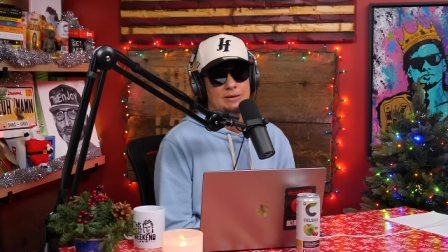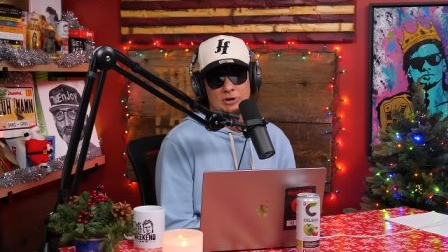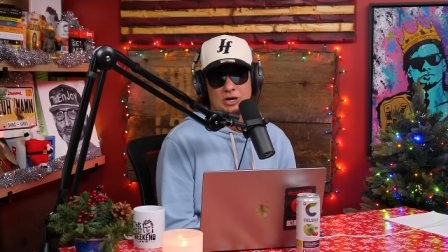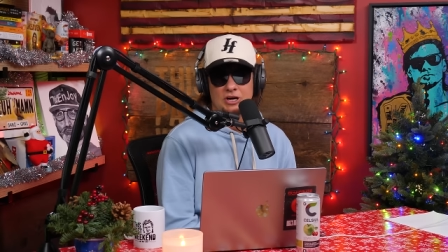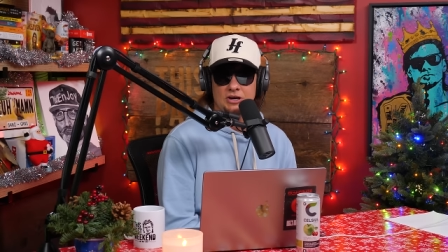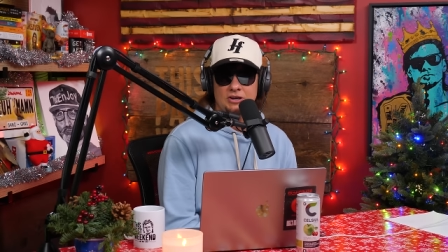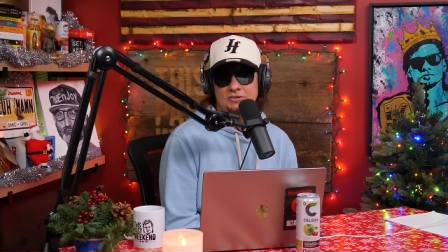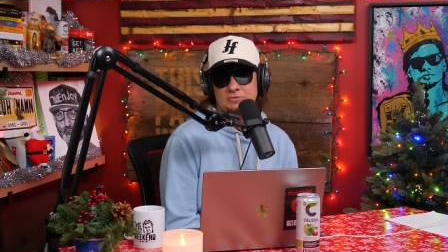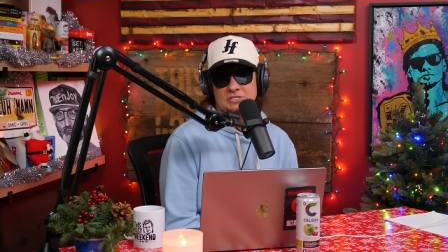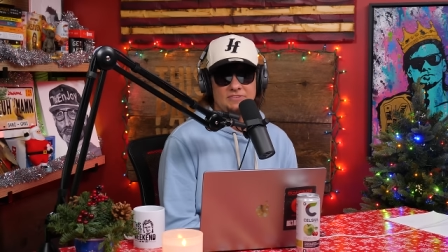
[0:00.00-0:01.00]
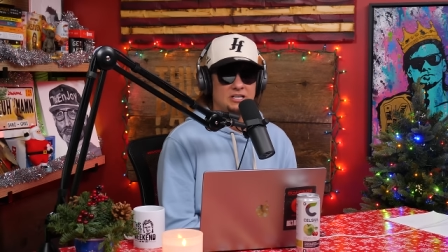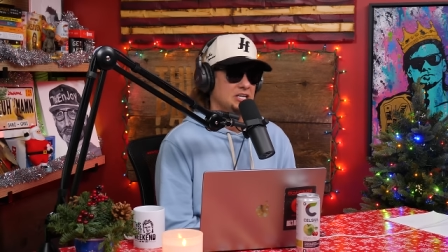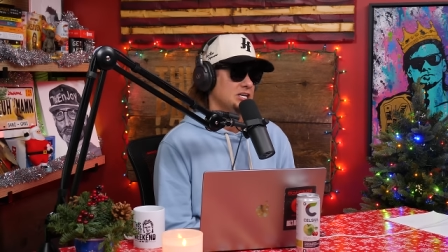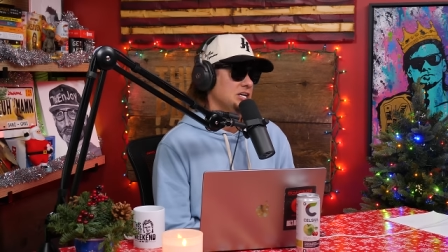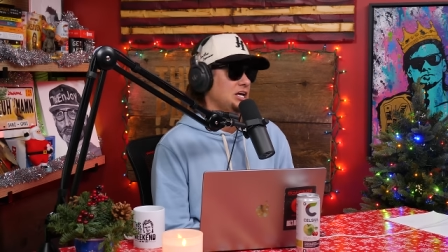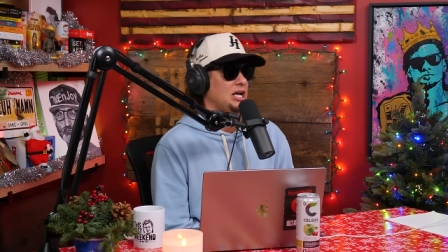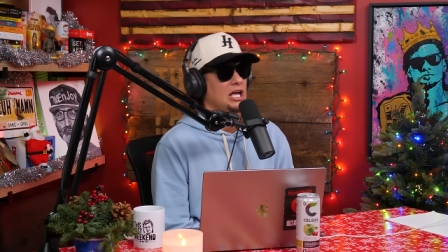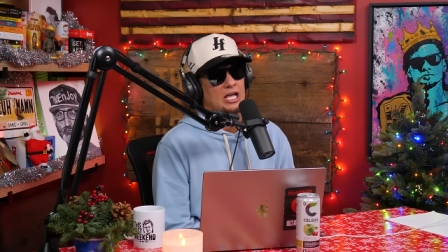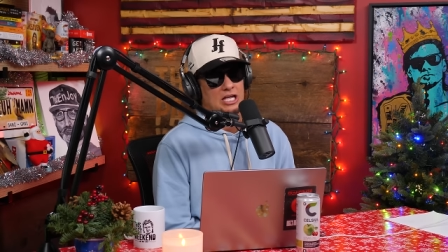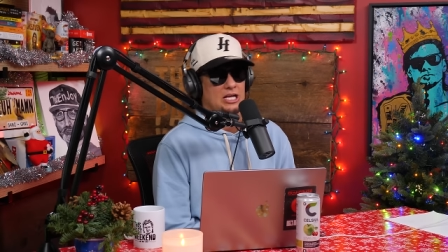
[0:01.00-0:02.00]
Supper was fucking,
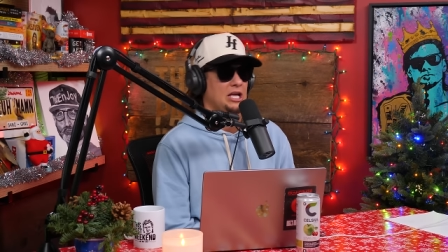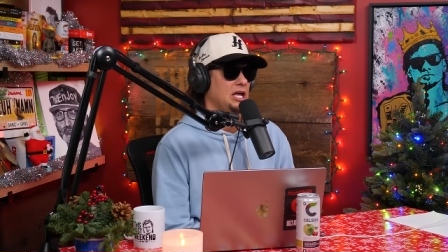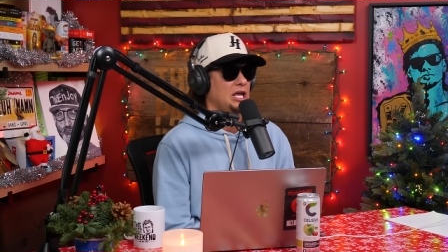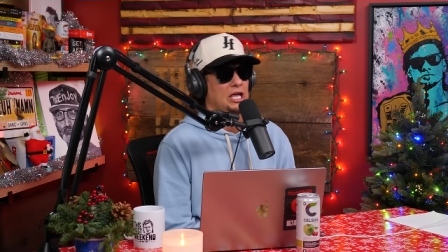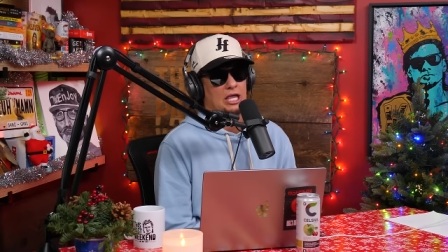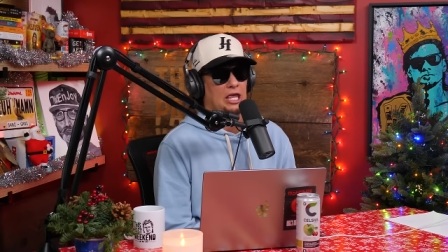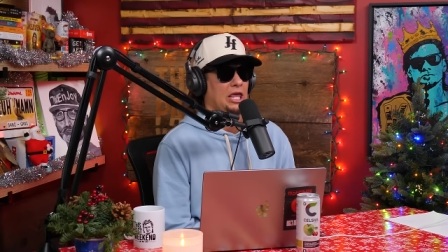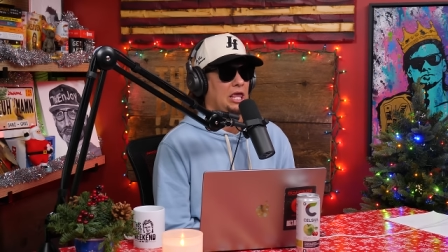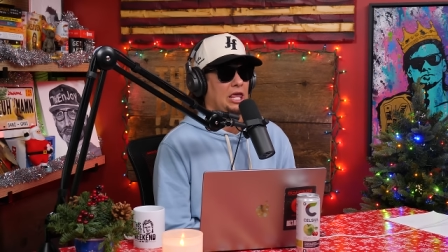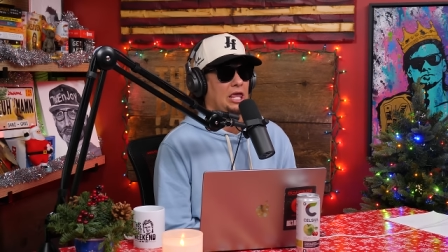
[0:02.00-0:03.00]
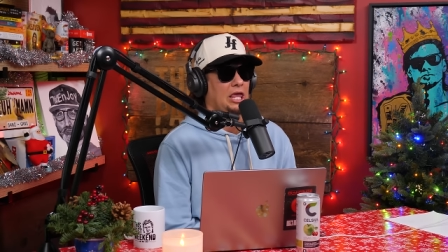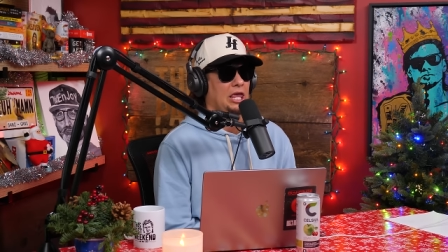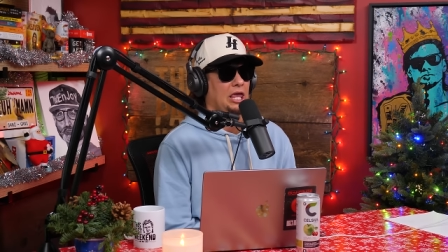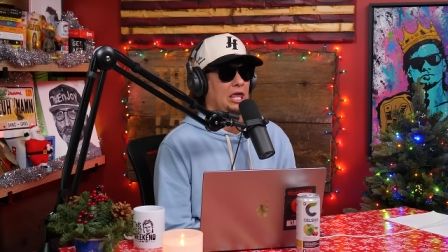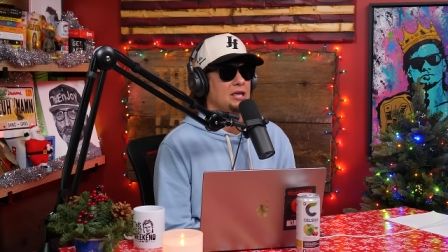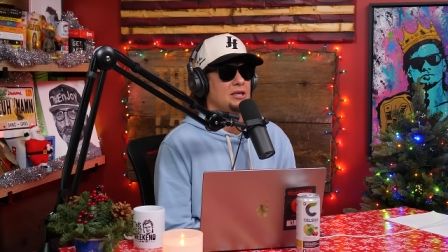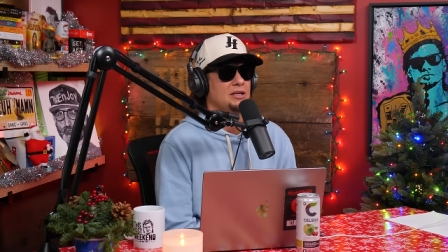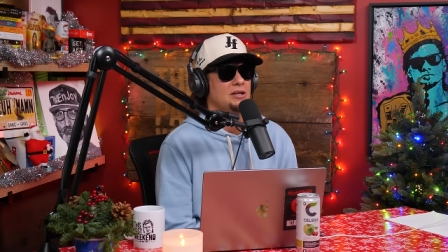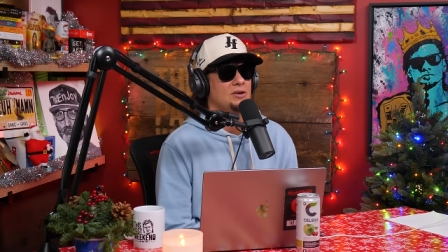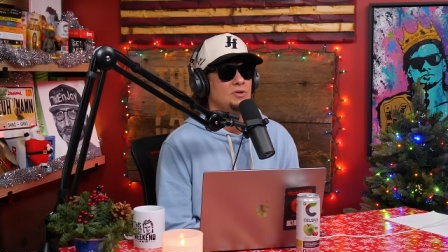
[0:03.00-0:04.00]
eh,
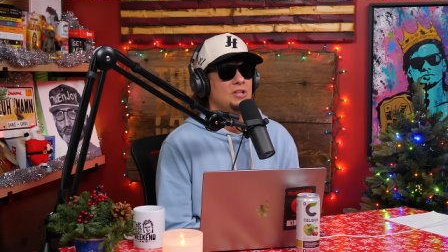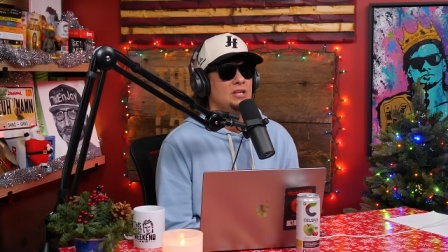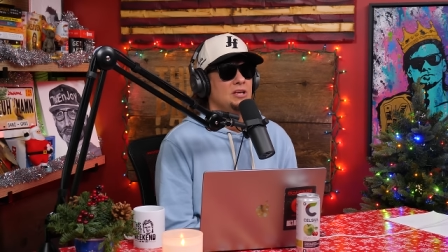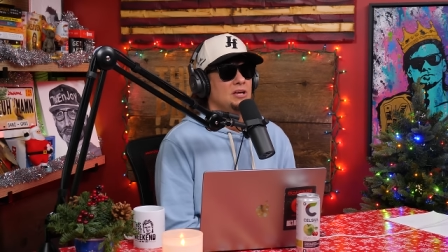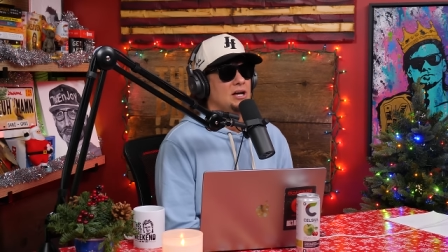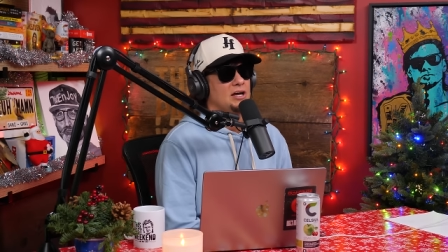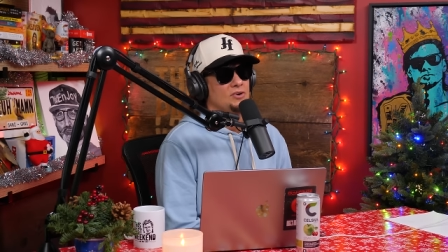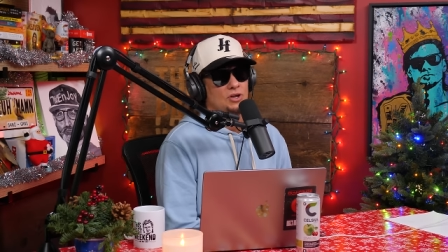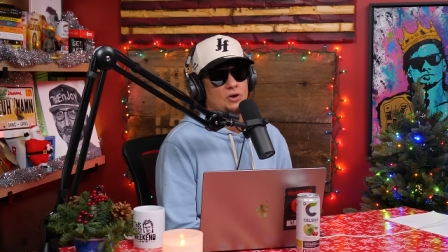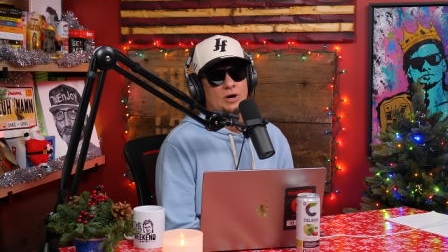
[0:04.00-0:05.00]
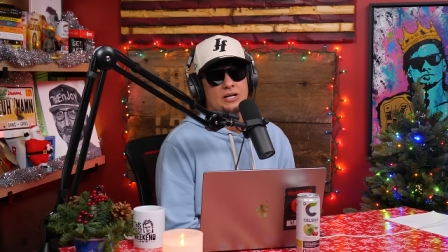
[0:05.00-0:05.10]
you know, I don't know.